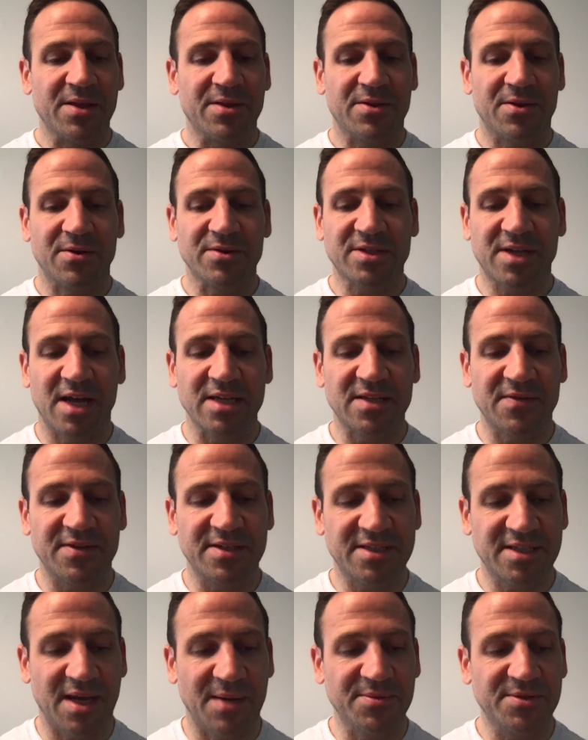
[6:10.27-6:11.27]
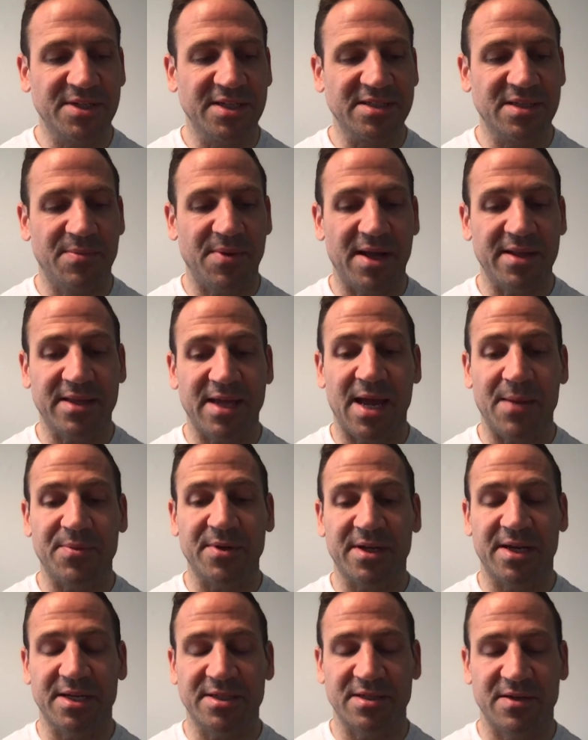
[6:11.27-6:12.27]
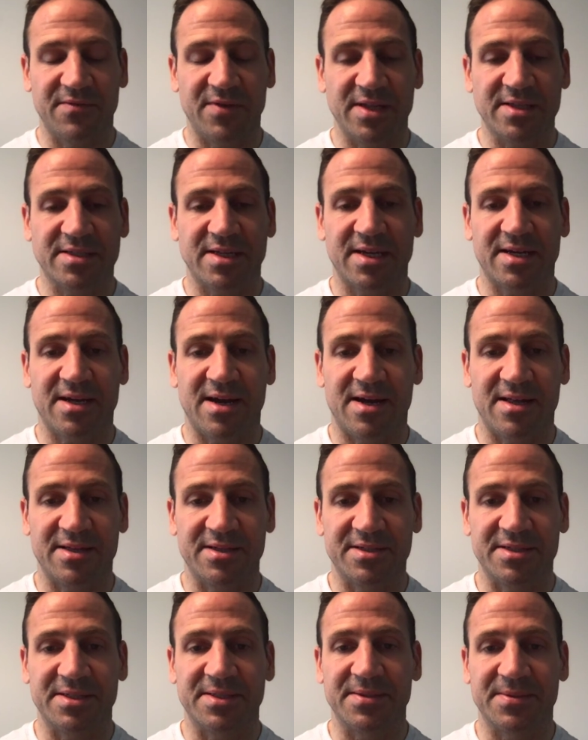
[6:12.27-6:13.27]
those kinds of assumptions about the application of ed psychology.